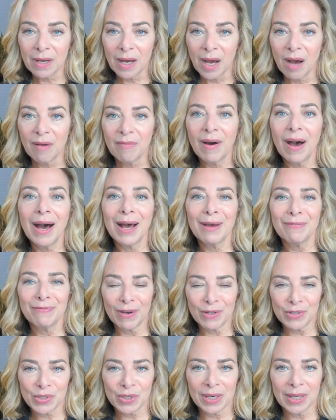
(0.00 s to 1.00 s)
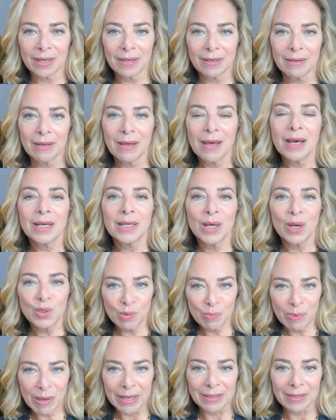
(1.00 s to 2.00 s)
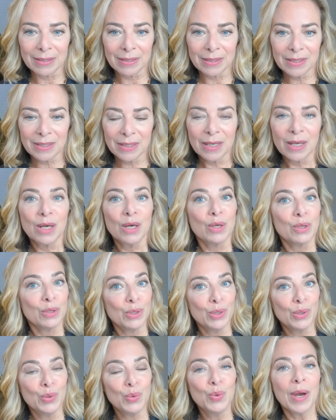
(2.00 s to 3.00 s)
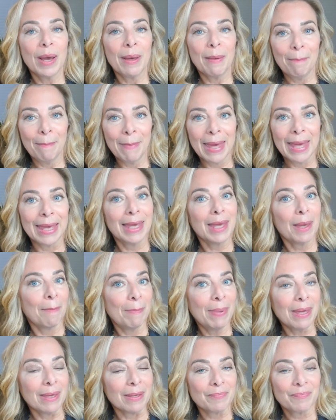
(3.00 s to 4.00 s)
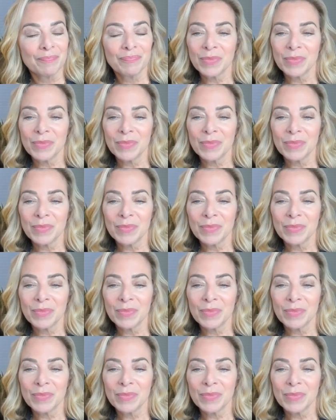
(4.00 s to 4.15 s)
of a high-functioning codependent you may be.